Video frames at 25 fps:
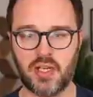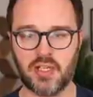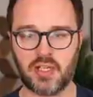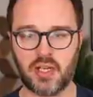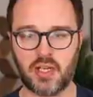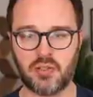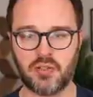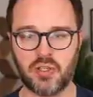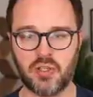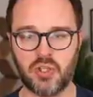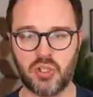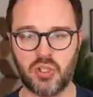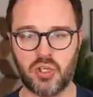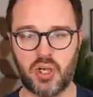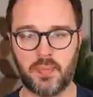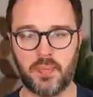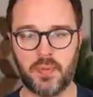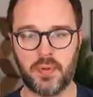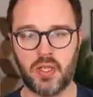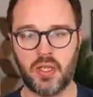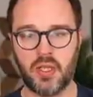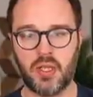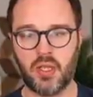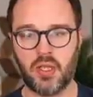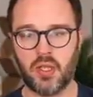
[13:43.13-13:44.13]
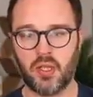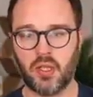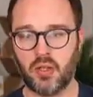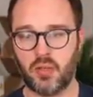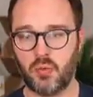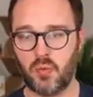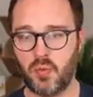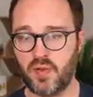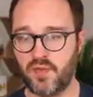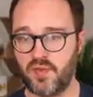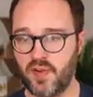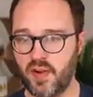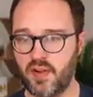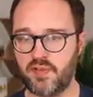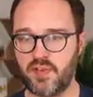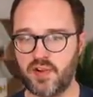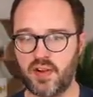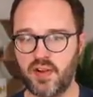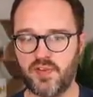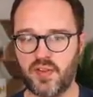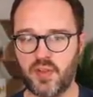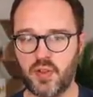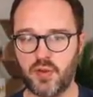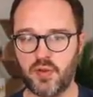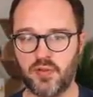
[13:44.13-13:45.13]
go to the top. We're very, very
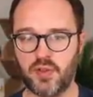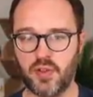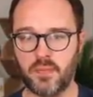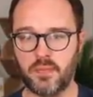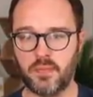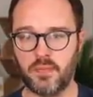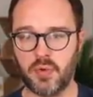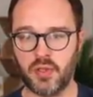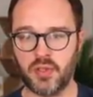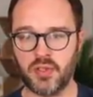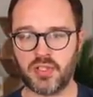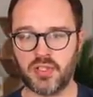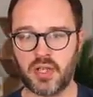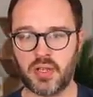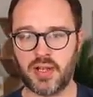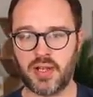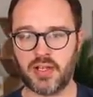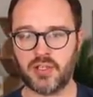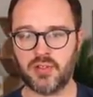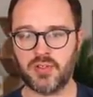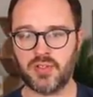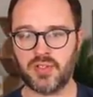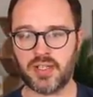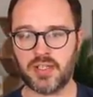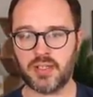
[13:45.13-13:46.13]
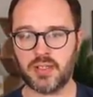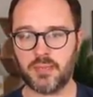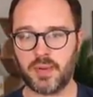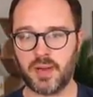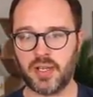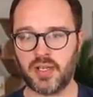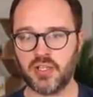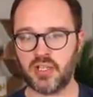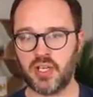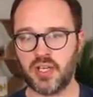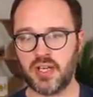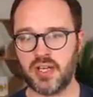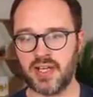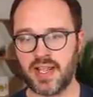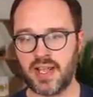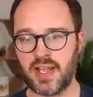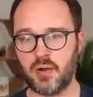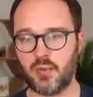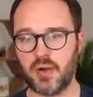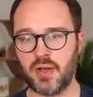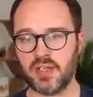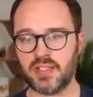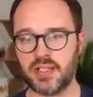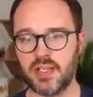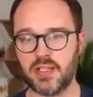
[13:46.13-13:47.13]
few of them. Monzo lets you set a budget.
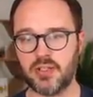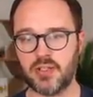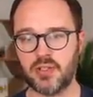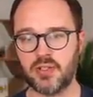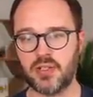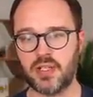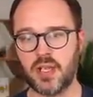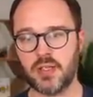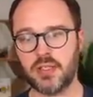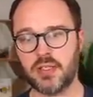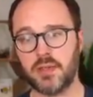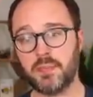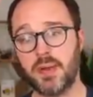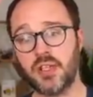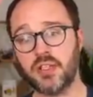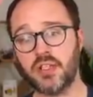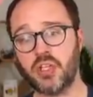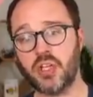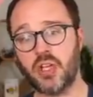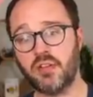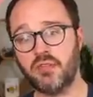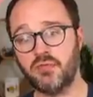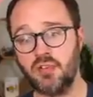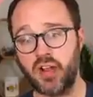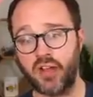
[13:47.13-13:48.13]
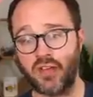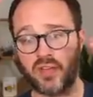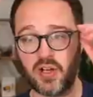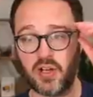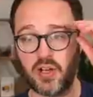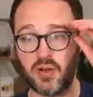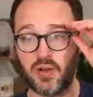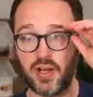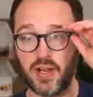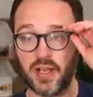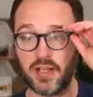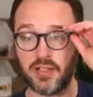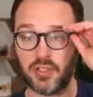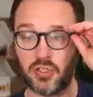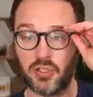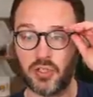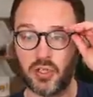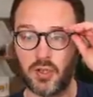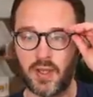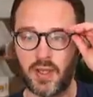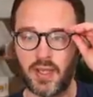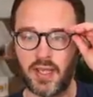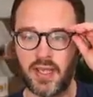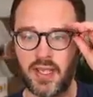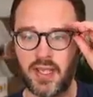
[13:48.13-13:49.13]
NatWest lets you set a budget. Revolut lets you do
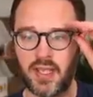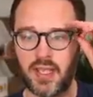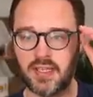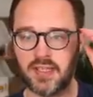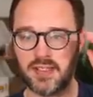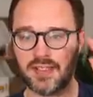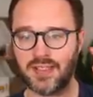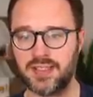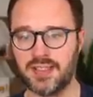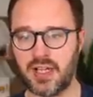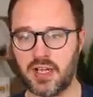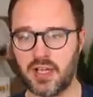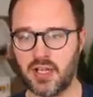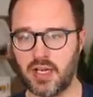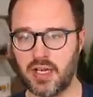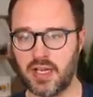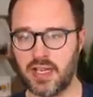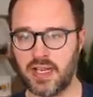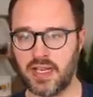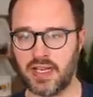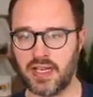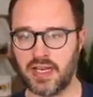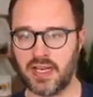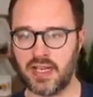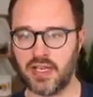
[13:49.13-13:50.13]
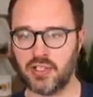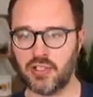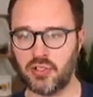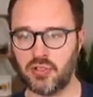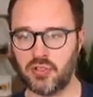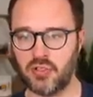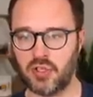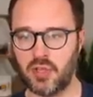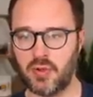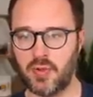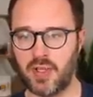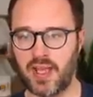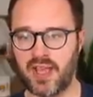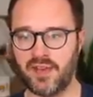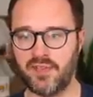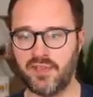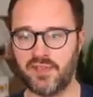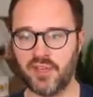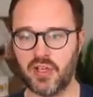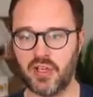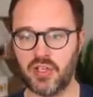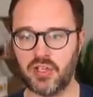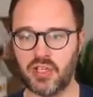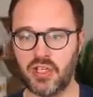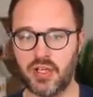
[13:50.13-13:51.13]
it. Starling lets you do it. And
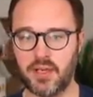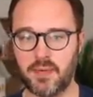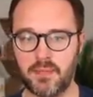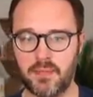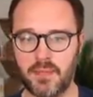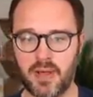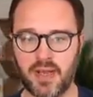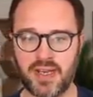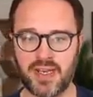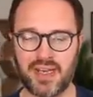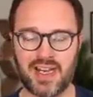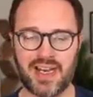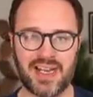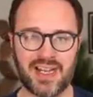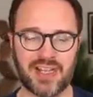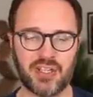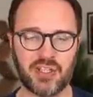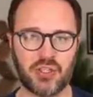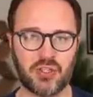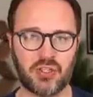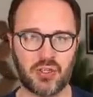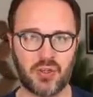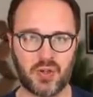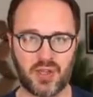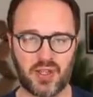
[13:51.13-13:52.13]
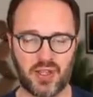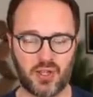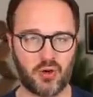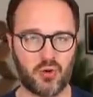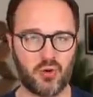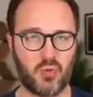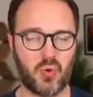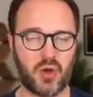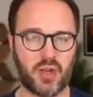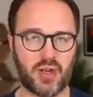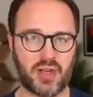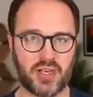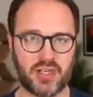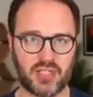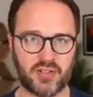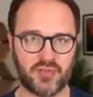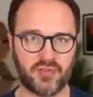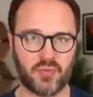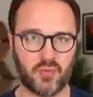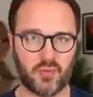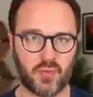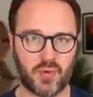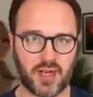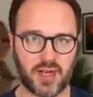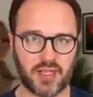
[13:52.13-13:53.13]
Virgin Money lets you do it. They all work in
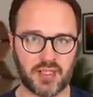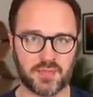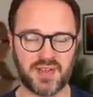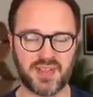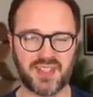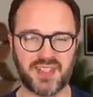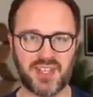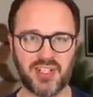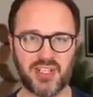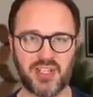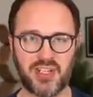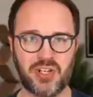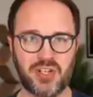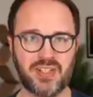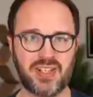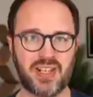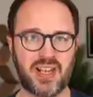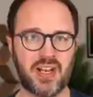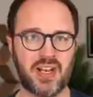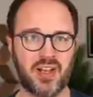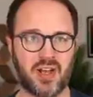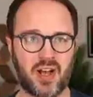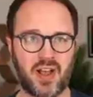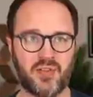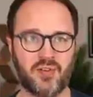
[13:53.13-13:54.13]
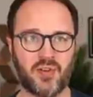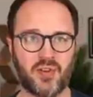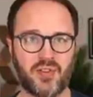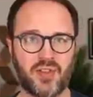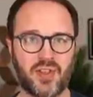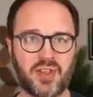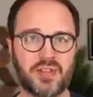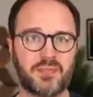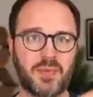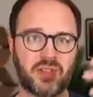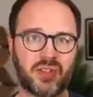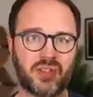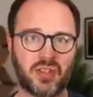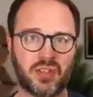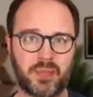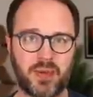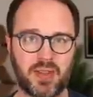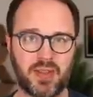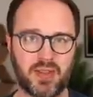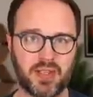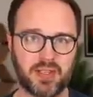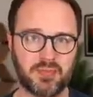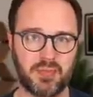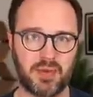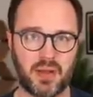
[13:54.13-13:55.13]
different ways, but essentially you say, look, I've got this much to spend
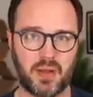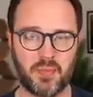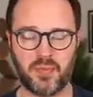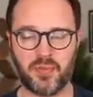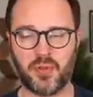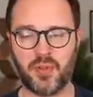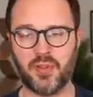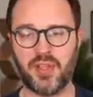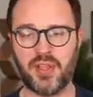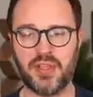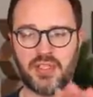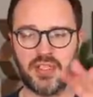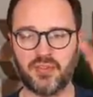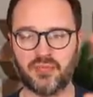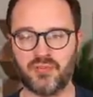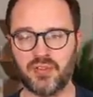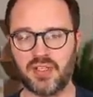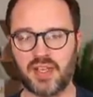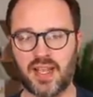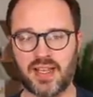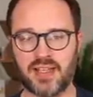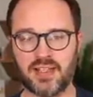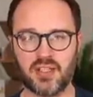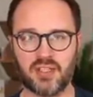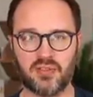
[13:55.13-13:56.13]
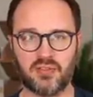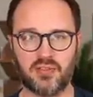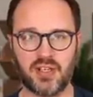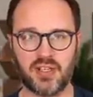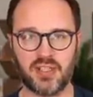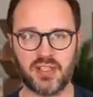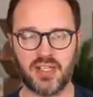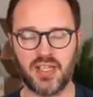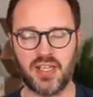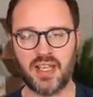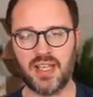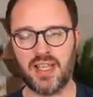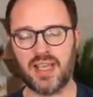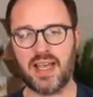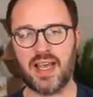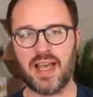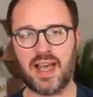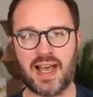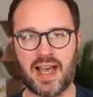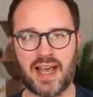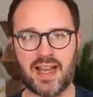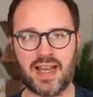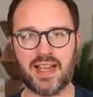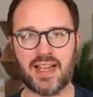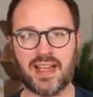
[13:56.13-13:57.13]
this month on these different categories
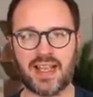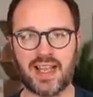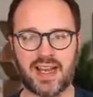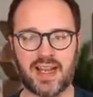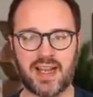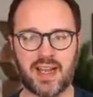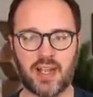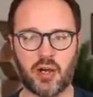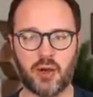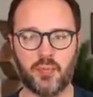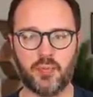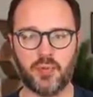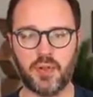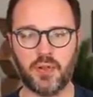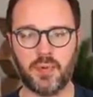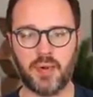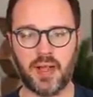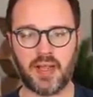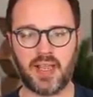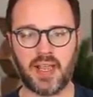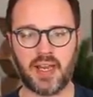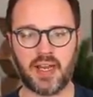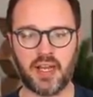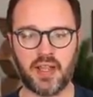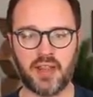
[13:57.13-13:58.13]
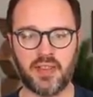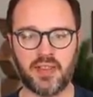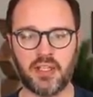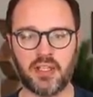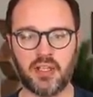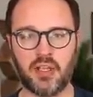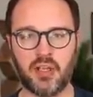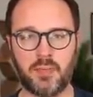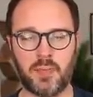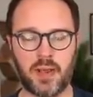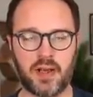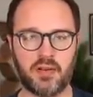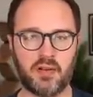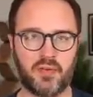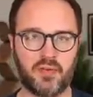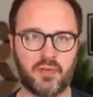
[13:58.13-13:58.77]
and it can help you. But again, I think you're better off